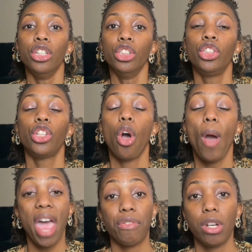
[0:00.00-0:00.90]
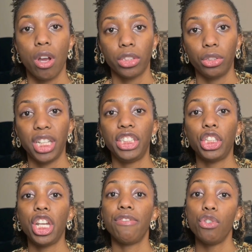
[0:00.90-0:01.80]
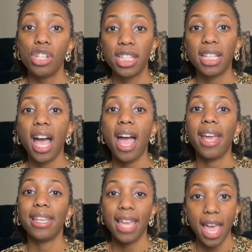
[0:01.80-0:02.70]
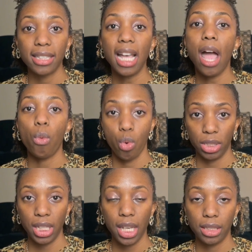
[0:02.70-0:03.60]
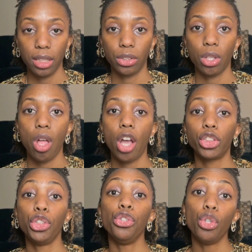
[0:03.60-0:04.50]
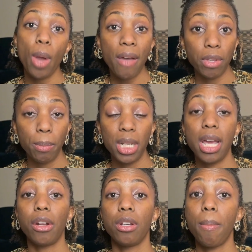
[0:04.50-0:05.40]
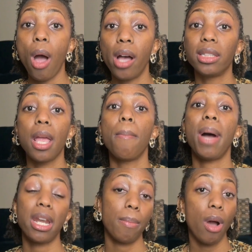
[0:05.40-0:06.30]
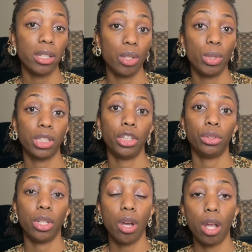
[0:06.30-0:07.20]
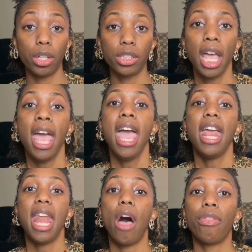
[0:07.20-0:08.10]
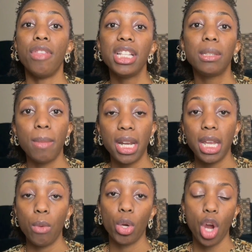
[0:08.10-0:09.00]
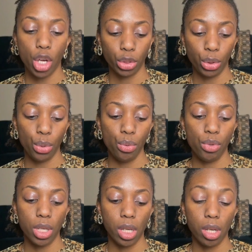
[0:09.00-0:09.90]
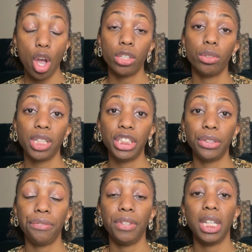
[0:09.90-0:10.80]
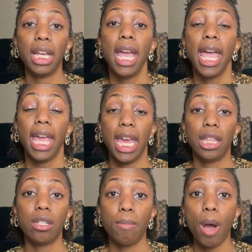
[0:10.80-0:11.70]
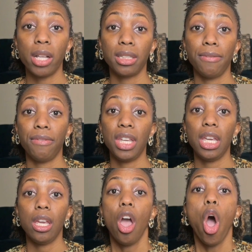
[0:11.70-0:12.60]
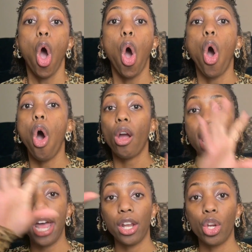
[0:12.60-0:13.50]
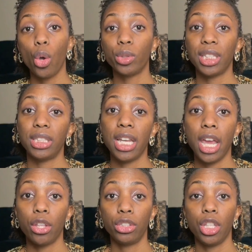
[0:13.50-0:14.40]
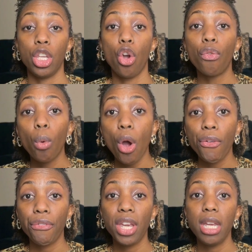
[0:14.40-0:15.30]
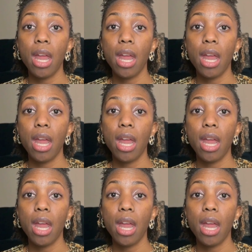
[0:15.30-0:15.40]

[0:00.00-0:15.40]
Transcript: So after the consultation, if you decide, yes, I want to get sister locks, you do have to put down a deposit. My deposit was $100. Now this money in regards to the consultation fee and the deposit fee all kind of goes in together to the overall fee.